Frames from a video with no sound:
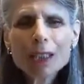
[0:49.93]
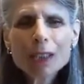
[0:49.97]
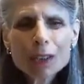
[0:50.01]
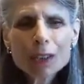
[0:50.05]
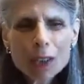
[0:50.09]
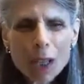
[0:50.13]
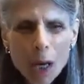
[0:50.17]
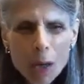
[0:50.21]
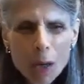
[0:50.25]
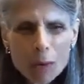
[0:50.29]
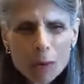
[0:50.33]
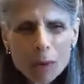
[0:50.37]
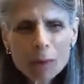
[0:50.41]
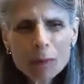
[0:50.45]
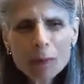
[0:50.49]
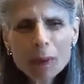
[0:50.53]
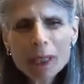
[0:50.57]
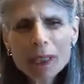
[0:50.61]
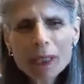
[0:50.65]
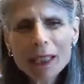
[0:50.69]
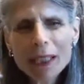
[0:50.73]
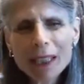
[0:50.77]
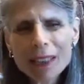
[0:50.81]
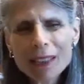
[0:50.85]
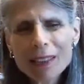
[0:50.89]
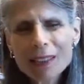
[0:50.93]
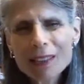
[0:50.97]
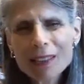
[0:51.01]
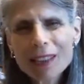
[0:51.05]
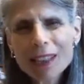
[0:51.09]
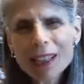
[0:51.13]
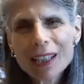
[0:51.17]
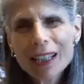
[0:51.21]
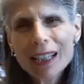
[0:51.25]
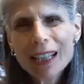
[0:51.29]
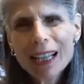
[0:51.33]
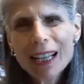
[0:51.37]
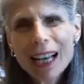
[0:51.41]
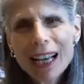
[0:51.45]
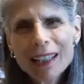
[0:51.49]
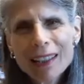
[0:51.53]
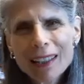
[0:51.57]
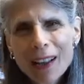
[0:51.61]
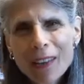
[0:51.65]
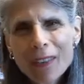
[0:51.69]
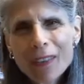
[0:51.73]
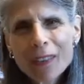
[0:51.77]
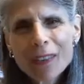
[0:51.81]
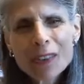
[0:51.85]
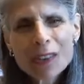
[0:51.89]
Torah readings, and
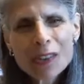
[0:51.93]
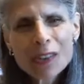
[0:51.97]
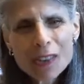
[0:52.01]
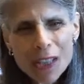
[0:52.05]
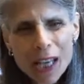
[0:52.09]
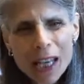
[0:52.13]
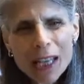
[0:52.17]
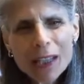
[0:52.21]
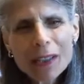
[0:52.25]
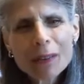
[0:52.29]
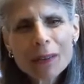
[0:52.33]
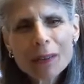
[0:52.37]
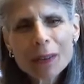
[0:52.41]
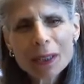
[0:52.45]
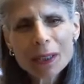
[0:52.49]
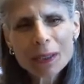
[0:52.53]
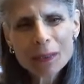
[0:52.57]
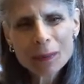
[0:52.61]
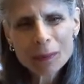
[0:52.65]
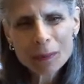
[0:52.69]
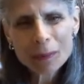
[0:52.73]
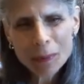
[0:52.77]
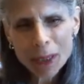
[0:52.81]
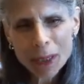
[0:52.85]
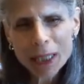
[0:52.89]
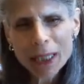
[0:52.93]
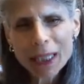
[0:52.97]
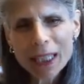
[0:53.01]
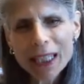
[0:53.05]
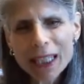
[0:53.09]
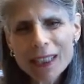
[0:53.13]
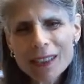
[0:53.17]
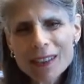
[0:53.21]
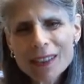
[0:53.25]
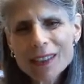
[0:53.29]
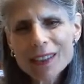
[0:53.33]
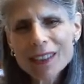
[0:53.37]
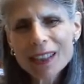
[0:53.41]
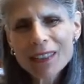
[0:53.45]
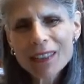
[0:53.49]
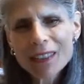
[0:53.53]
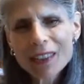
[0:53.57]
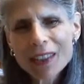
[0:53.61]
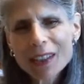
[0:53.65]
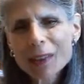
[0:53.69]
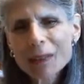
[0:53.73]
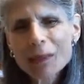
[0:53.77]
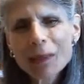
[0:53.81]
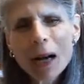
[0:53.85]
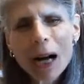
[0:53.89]
other sacred readings
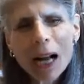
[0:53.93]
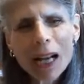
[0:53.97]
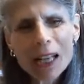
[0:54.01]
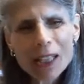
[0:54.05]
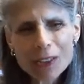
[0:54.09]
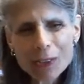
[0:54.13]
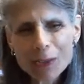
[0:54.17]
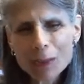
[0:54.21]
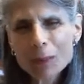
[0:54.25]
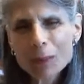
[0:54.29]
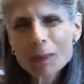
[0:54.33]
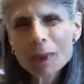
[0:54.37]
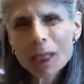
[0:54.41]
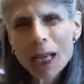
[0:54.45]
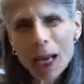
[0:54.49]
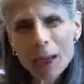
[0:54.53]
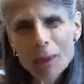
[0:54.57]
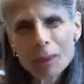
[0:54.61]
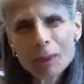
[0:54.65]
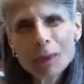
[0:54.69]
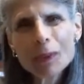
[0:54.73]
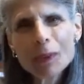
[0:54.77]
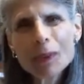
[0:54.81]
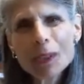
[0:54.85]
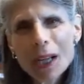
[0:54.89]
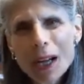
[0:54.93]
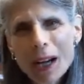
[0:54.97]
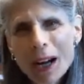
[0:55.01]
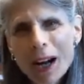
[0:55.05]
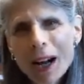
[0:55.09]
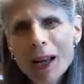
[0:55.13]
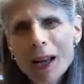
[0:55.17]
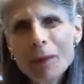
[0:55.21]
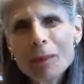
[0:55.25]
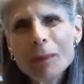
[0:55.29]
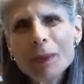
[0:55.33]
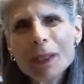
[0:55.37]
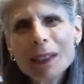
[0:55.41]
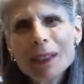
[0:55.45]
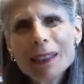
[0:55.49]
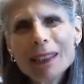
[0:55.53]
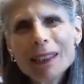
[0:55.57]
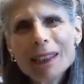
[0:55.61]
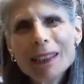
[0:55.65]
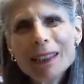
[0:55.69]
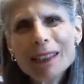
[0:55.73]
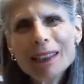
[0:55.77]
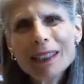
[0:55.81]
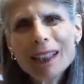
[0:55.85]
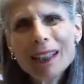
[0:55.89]
that arise from time to time
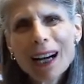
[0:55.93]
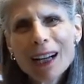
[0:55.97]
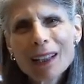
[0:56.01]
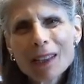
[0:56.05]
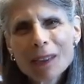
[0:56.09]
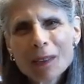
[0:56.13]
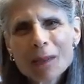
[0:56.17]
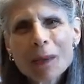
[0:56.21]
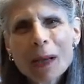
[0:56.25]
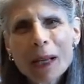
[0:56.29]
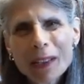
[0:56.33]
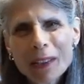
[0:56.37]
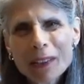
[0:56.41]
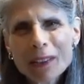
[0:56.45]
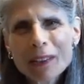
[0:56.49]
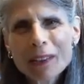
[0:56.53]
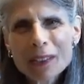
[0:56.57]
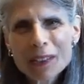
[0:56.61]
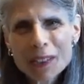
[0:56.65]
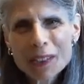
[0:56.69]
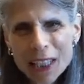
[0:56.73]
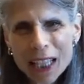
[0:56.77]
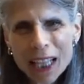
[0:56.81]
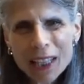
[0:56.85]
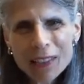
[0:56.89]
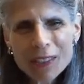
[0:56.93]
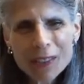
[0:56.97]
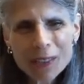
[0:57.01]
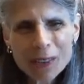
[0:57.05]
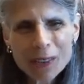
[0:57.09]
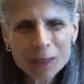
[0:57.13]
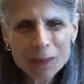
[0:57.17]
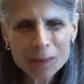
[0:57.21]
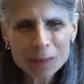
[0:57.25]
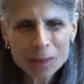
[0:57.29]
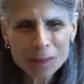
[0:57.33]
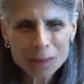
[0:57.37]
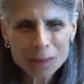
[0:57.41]
on a regular schedule.